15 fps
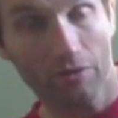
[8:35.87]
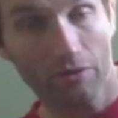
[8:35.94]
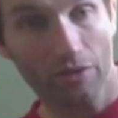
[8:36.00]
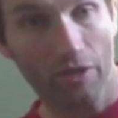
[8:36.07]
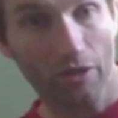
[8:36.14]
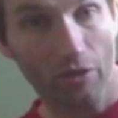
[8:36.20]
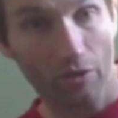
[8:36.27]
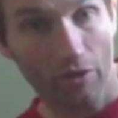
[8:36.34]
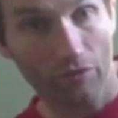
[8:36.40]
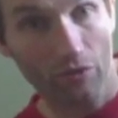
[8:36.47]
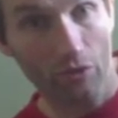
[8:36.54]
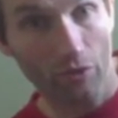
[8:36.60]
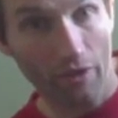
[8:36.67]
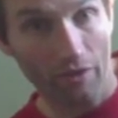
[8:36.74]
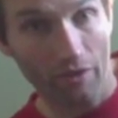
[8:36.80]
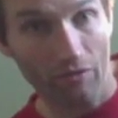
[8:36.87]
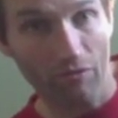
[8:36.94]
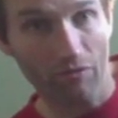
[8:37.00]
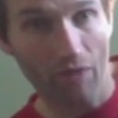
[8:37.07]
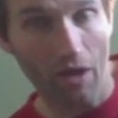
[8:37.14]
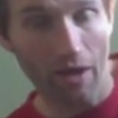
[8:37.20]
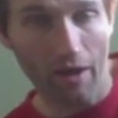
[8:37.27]
So if you can
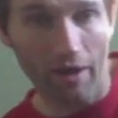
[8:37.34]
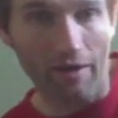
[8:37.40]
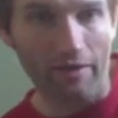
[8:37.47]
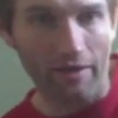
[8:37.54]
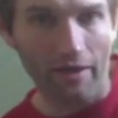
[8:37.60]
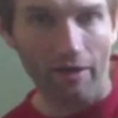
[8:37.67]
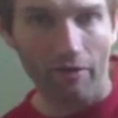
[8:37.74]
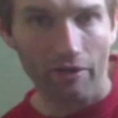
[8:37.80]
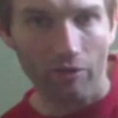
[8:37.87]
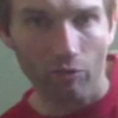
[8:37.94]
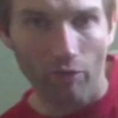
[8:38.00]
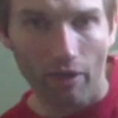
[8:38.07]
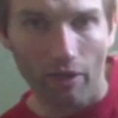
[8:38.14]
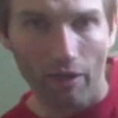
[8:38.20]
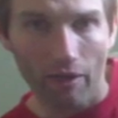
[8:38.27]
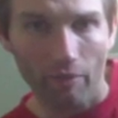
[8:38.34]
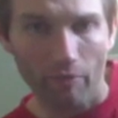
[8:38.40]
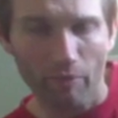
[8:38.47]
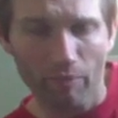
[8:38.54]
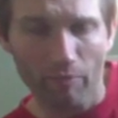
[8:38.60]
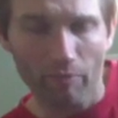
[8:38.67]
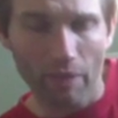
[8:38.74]
find an area where
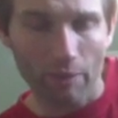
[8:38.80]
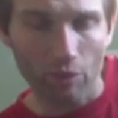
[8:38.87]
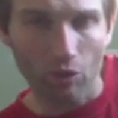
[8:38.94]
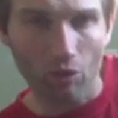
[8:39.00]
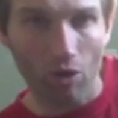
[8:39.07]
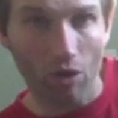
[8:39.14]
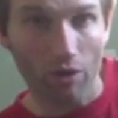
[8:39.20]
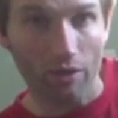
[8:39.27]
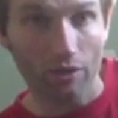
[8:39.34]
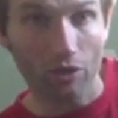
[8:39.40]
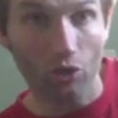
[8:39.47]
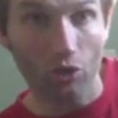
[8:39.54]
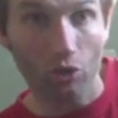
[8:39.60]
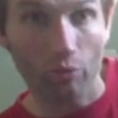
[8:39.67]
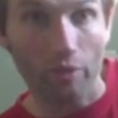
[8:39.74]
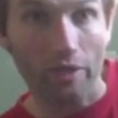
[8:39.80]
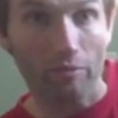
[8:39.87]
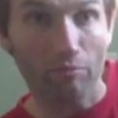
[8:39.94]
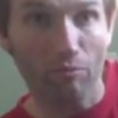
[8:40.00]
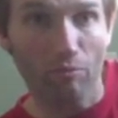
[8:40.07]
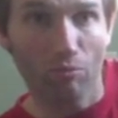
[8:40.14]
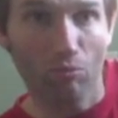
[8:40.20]
maybe you are a little
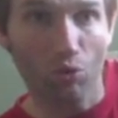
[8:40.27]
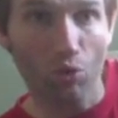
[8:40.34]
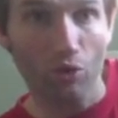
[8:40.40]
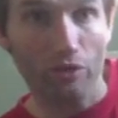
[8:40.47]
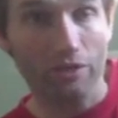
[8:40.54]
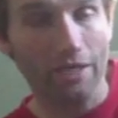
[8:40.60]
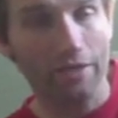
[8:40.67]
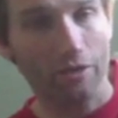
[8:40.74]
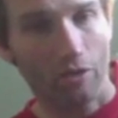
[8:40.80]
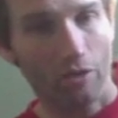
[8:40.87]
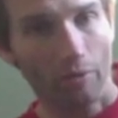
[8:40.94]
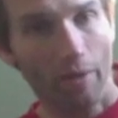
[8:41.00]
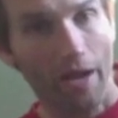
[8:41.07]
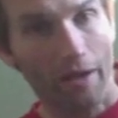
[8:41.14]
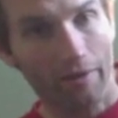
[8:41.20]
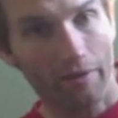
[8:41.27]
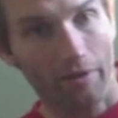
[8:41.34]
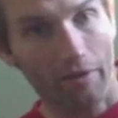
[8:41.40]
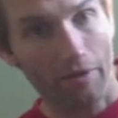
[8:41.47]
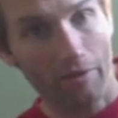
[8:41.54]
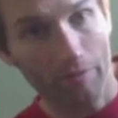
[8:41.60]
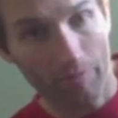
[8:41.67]
bit more tender back
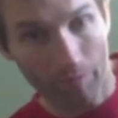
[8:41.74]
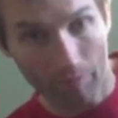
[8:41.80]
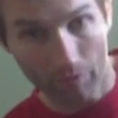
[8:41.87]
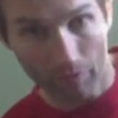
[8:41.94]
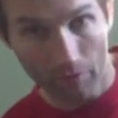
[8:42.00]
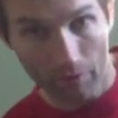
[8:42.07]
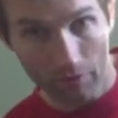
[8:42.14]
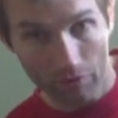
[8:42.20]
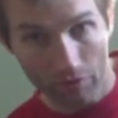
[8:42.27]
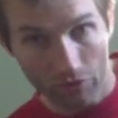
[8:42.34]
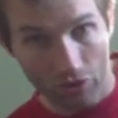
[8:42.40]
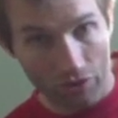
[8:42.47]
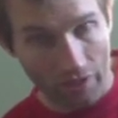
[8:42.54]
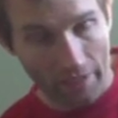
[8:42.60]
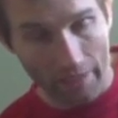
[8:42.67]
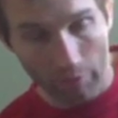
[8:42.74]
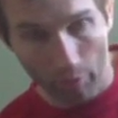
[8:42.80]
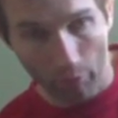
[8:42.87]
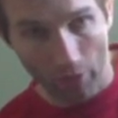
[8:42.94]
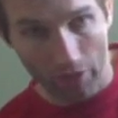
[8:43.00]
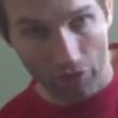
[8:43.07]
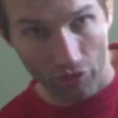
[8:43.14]
there, just keep a
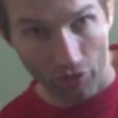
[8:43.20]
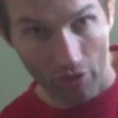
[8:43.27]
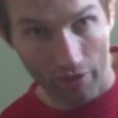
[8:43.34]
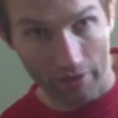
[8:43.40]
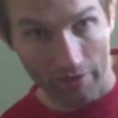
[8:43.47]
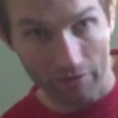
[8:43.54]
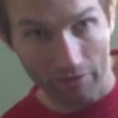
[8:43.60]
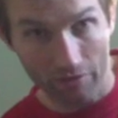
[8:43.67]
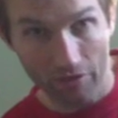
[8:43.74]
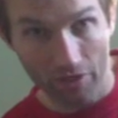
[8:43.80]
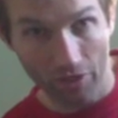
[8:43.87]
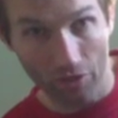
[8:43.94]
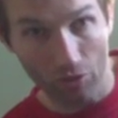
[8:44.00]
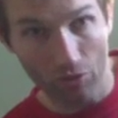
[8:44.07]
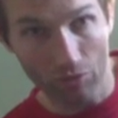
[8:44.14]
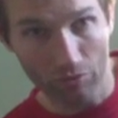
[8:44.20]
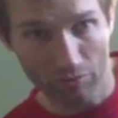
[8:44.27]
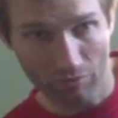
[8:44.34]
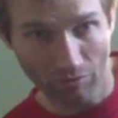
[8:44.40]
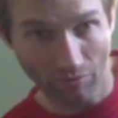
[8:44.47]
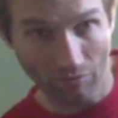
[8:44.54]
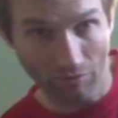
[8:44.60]
pressure on it until
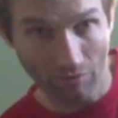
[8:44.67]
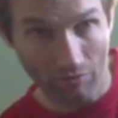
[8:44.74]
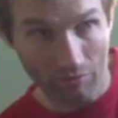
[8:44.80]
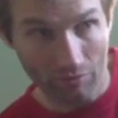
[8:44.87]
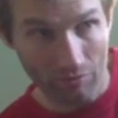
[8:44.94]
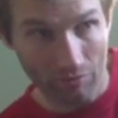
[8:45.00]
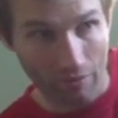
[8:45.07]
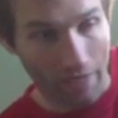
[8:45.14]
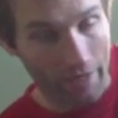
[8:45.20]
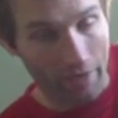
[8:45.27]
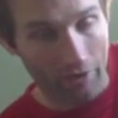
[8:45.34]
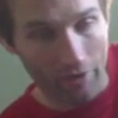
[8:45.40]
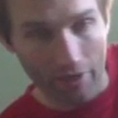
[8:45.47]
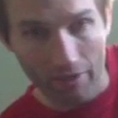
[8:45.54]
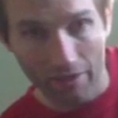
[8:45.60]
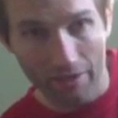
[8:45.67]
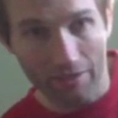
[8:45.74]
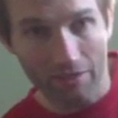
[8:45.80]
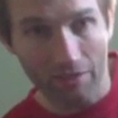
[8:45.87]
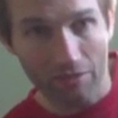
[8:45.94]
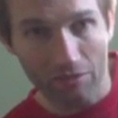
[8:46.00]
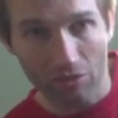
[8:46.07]
that area
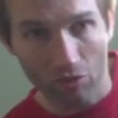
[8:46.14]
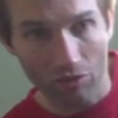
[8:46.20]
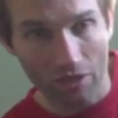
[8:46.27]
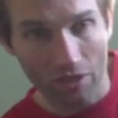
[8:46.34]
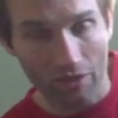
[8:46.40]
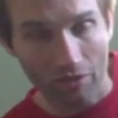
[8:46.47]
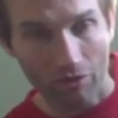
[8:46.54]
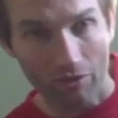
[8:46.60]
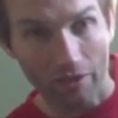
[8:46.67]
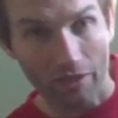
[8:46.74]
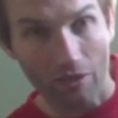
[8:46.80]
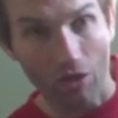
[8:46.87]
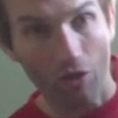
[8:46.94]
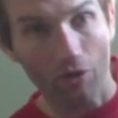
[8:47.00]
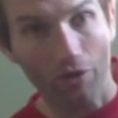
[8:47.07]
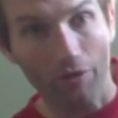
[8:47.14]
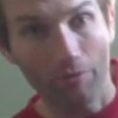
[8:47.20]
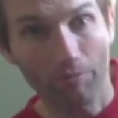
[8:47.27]
isn't so tender any longer.